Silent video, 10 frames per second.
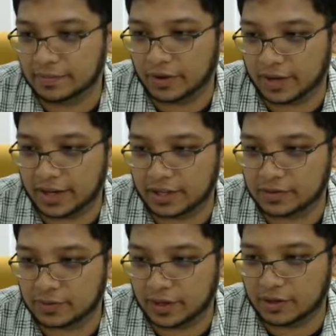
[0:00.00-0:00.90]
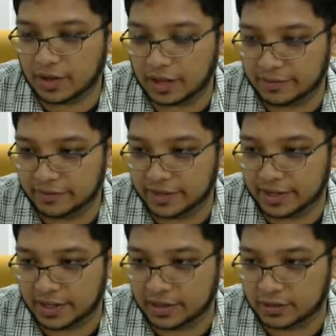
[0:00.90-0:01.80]
Okay, this one you can convert
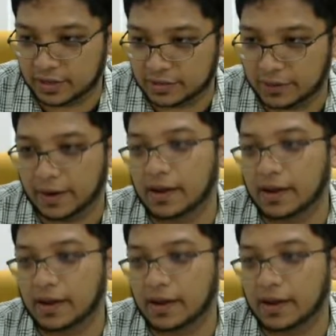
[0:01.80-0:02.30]
it into this one.